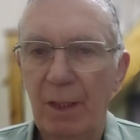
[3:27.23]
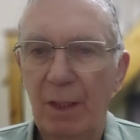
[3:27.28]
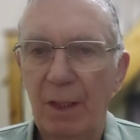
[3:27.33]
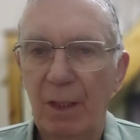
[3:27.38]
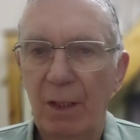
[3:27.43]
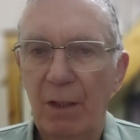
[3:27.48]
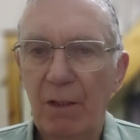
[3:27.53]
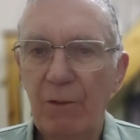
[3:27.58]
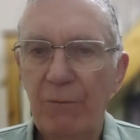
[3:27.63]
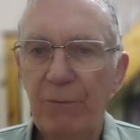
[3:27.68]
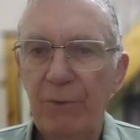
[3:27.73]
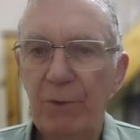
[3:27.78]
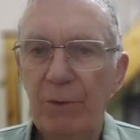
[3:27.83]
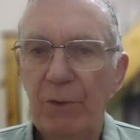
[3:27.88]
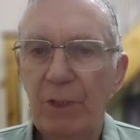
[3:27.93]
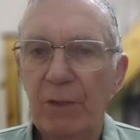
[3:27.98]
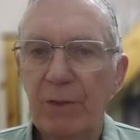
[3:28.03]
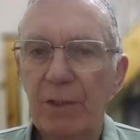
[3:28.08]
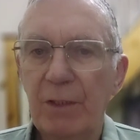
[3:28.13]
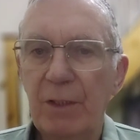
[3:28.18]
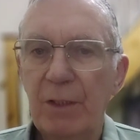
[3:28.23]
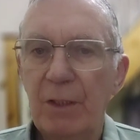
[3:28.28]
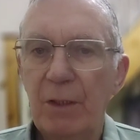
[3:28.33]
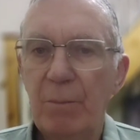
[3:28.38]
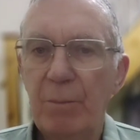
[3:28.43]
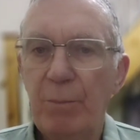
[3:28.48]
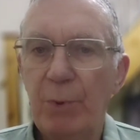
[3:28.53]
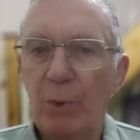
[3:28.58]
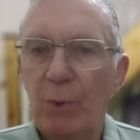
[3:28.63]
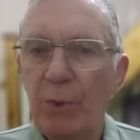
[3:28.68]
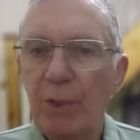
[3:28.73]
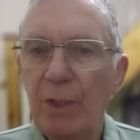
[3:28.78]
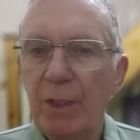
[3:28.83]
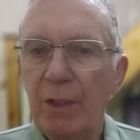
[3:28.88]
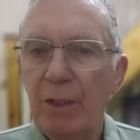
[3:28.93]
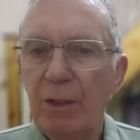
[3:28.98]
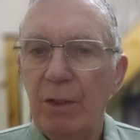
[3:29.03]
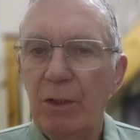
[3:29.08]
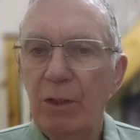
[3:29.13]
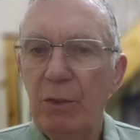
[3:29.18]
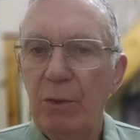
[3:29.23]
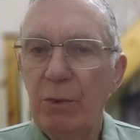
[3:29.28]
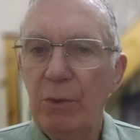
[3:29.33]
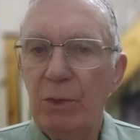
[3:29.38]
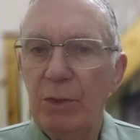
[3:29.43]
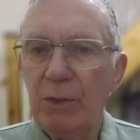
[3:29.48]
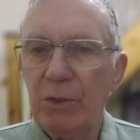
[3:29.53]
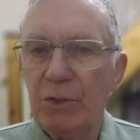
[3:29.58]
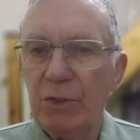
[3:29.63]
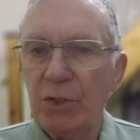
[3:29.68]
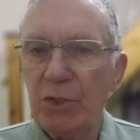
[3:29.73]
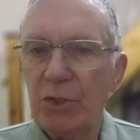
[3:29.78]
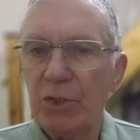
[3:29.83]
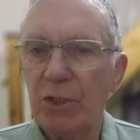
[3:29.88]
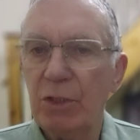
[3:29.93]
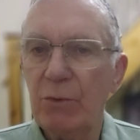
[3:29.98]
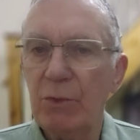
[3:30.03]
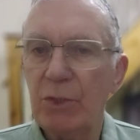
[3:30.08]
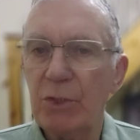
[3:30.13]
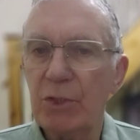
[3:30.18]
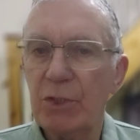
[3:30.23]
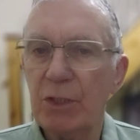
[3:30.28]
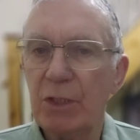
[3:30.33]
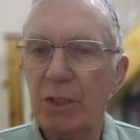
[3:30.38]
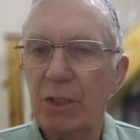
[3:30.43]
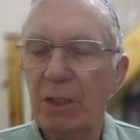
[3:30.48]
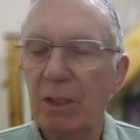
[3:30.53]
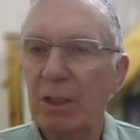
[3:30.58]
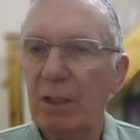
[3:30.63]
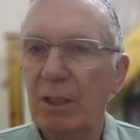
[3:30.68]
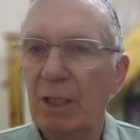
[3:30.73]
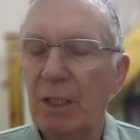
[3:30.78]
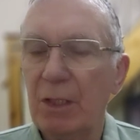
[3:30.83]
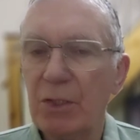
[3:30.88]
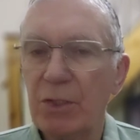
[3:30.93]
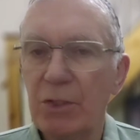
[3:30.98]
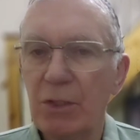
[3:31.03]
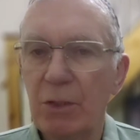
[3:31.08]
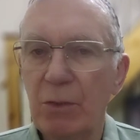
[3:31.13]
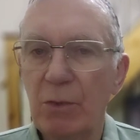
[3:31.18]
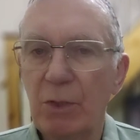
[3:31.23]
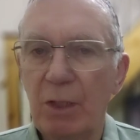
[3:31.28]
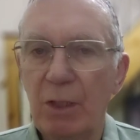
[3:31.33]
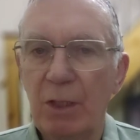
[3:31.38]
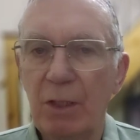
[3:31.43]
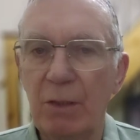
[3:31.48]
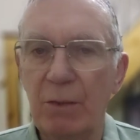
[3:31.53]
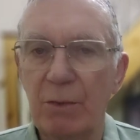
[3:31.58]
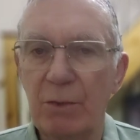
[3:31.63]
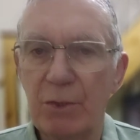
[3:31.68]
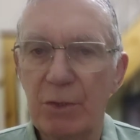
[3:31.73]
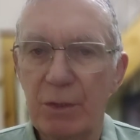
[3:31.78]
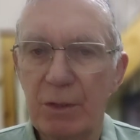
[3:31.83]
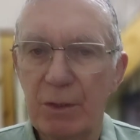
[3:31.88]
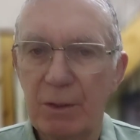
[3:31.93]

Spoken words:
I feel like the little boy who has just noticed the king has no clothes.